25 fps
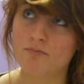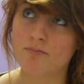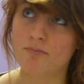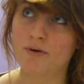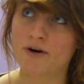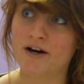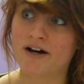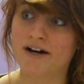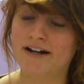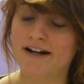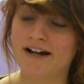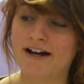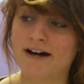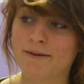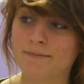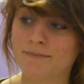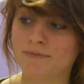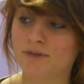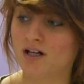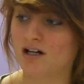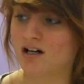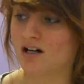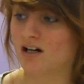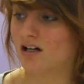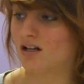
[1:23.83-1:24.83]
but I'm
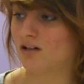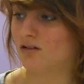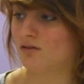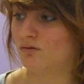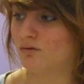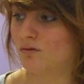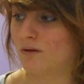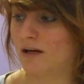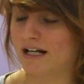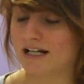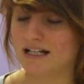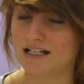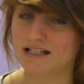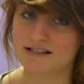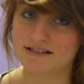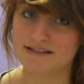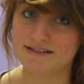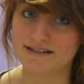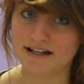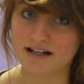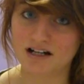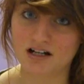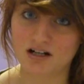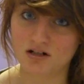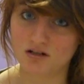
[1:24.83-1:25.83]
not writing
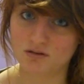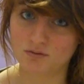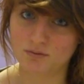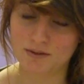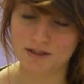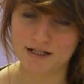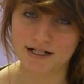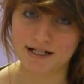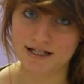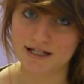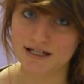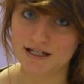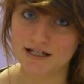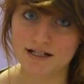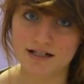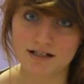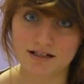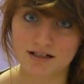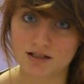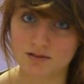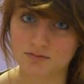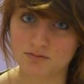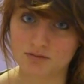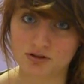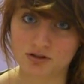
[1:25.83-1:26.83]
down what I eat
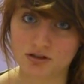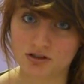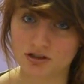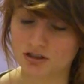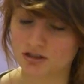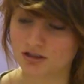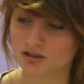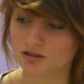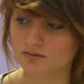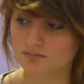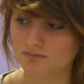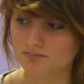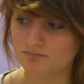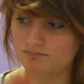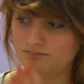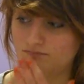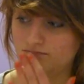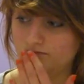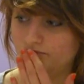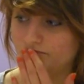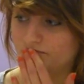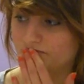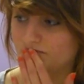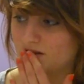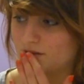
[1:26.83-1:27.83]
anymore.
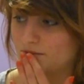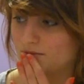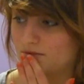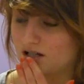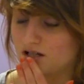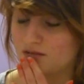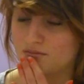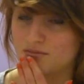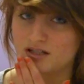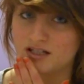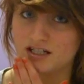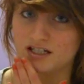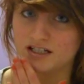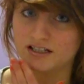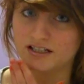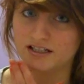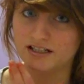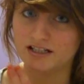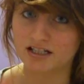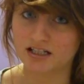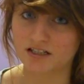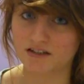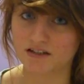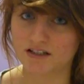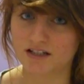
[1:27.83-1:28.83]
It might begin
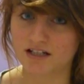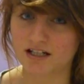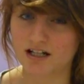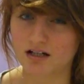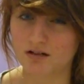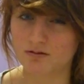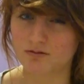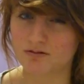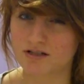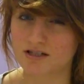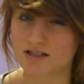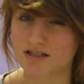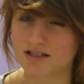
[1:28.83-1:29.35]
again like I was